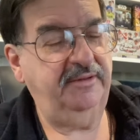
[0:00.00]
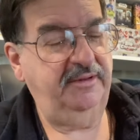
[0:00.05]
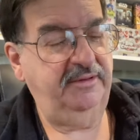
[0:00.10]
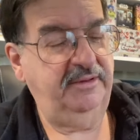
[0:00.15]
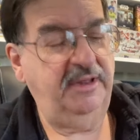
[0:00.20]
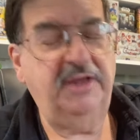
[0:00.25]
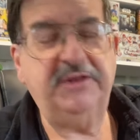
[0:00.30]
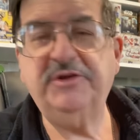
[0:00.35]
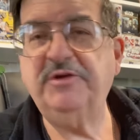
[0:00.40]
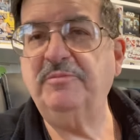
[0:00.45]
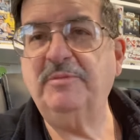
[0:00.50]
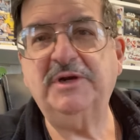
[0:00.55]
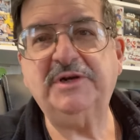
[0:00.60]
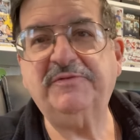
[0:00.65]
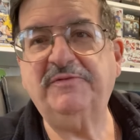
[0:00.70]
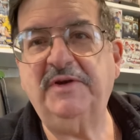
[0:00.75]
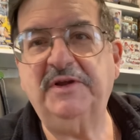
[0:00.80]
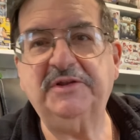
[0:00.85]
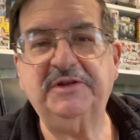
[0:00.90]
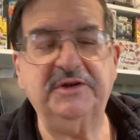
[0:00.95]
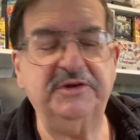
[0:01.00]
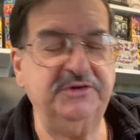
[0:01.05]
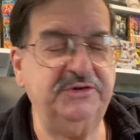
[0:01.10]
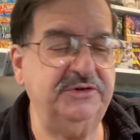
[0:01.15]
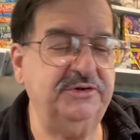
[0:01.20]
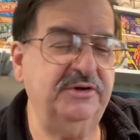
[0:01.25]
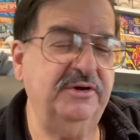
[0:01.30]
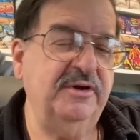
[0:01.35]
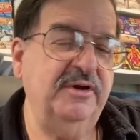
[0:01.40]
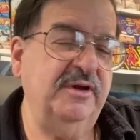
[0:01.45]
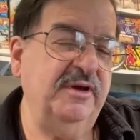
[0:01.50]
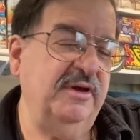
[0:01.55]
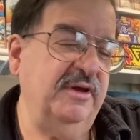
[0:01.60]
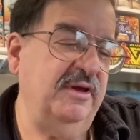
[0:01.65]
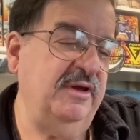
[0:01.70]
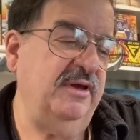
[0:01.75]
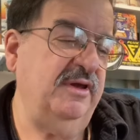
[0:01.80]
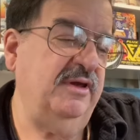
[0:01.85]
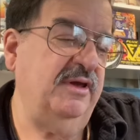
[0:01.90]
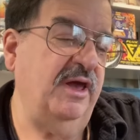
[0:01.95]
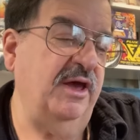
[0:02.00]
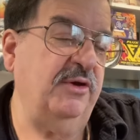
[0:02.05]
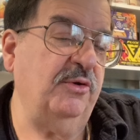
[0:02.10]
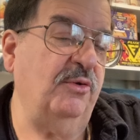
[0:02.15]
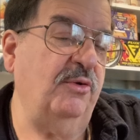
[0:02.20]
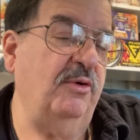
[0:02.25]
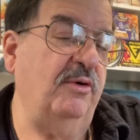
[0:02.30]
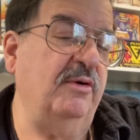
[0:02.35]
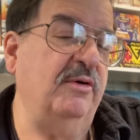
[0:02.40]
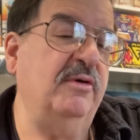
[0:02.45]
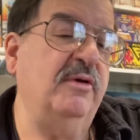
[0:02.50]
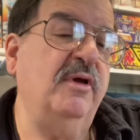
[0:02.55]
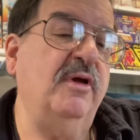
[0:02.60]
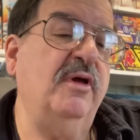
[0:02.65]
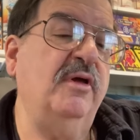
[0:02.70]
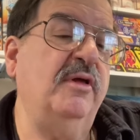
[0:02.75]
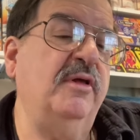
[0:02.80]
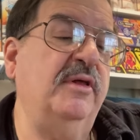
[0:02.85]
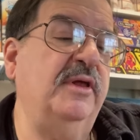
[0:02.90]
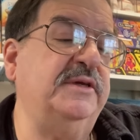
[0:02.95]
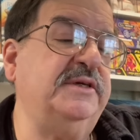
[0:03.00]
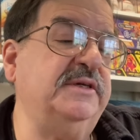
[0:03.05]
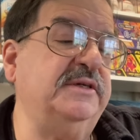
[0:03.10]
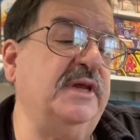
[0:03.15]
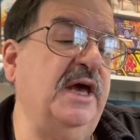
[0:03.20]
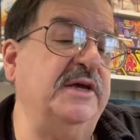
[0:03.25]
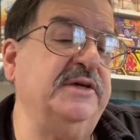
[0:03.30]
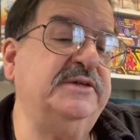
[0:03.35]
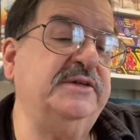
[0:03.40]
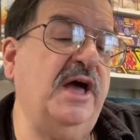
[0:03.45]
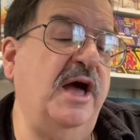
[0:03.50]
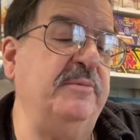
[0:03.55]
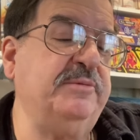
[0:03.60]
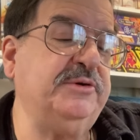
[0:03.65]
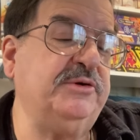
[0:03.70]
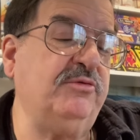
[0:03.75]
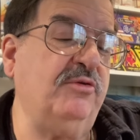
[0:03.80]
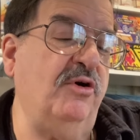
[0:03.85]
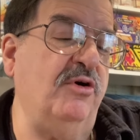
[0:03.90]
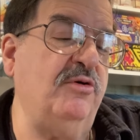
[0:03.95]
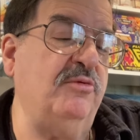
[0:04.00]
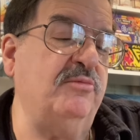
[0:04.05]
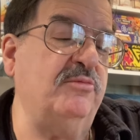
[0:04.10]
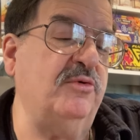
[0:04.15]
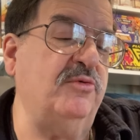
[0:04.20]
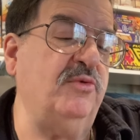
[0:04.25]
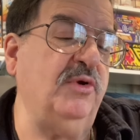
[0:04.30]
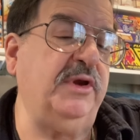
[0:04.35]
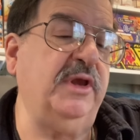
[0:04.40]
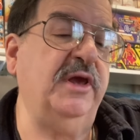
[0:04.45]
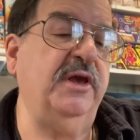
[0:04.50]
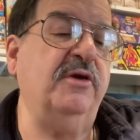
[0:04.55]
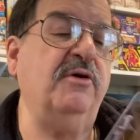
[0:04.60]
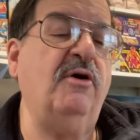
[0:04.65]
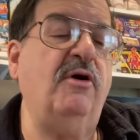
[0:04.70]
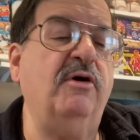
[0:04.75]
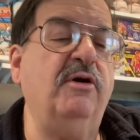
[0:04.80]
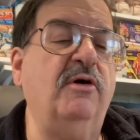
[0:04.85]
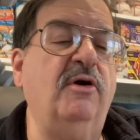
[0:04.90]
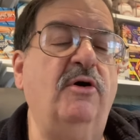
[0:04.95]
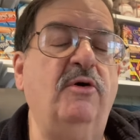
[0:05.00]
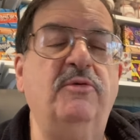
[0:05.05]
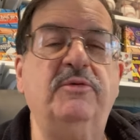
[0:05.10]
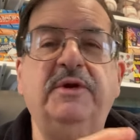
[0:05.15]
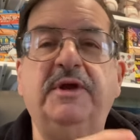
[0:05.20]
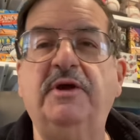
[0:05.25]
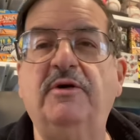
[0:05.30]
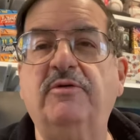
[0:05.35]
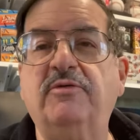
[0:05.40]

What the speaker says: Not too much vintage at all. This is nice. Topps Chrome rookie card, O'Neal